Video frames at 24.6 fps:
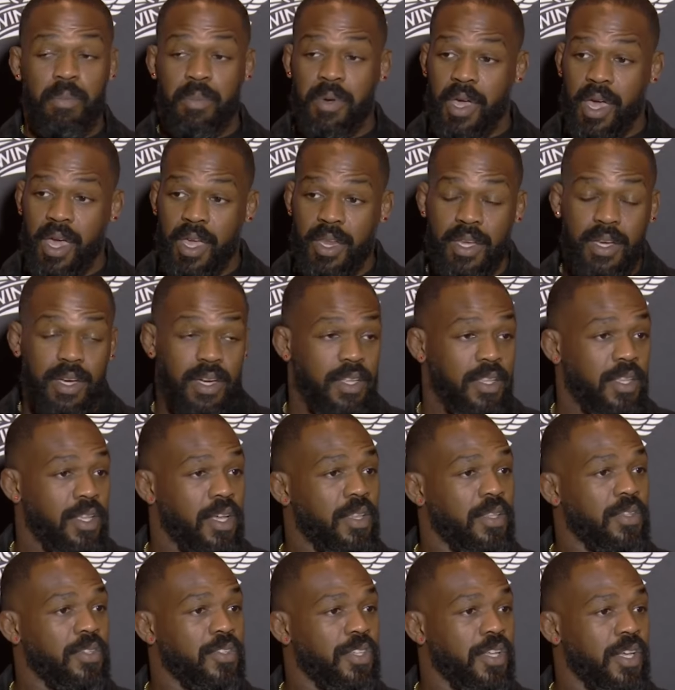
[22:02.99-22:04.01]
Pajeda on the
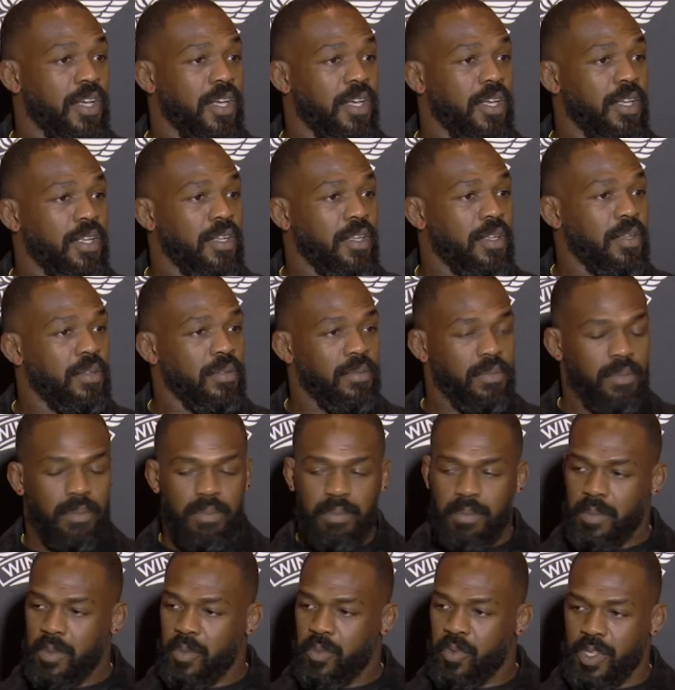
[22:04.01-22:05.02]
other side,
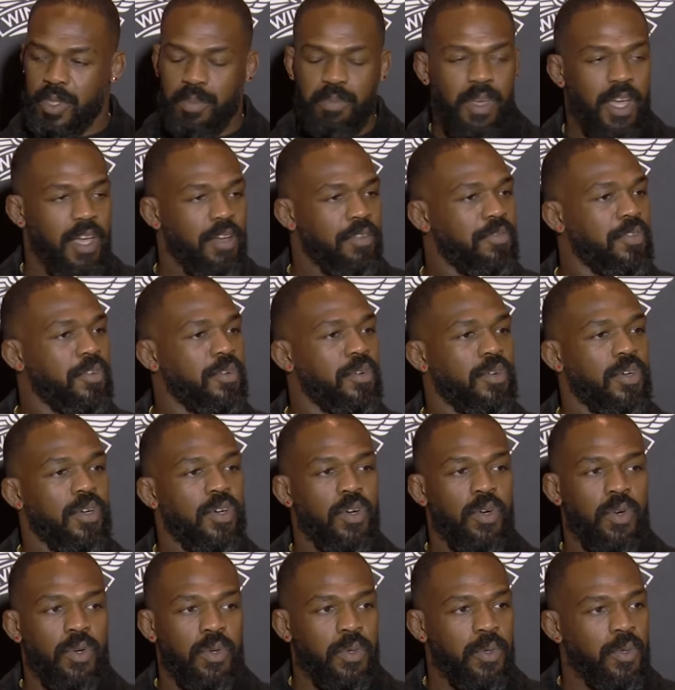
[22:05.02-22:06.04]
respectful,
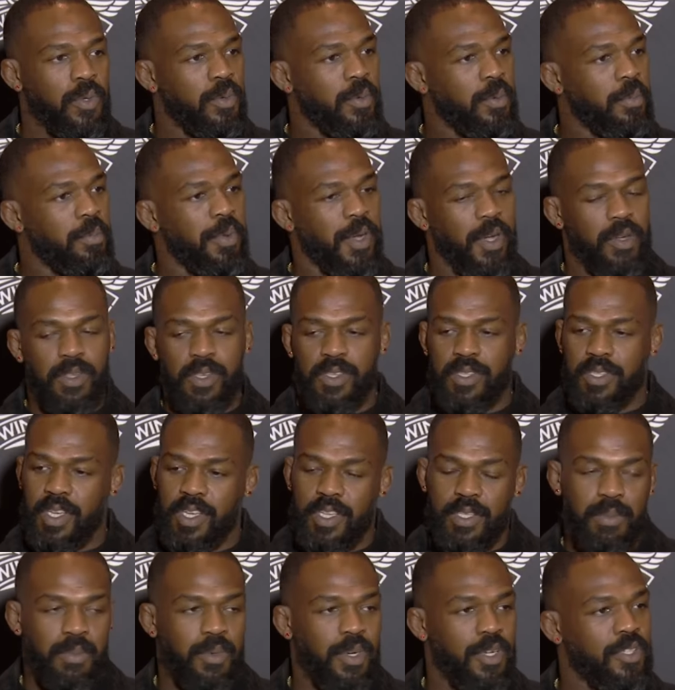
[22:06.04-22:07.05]
cool, barely
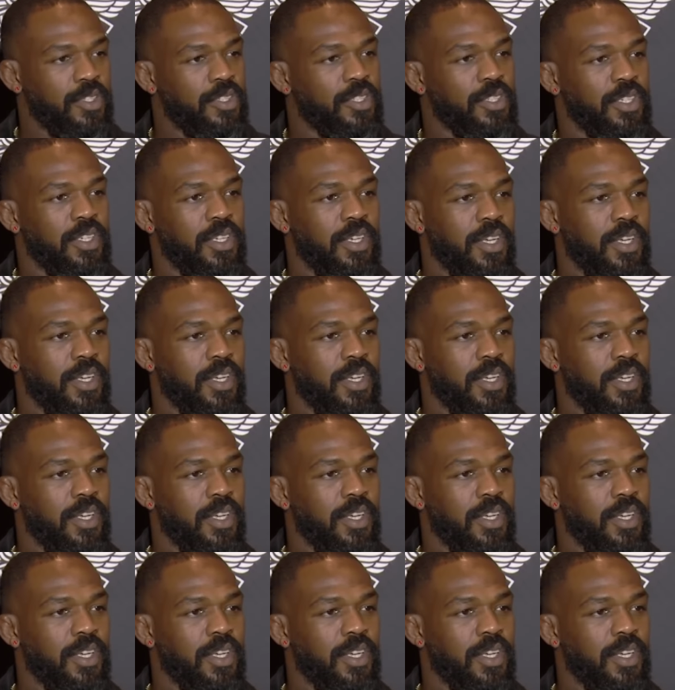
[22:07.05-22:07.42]
says much.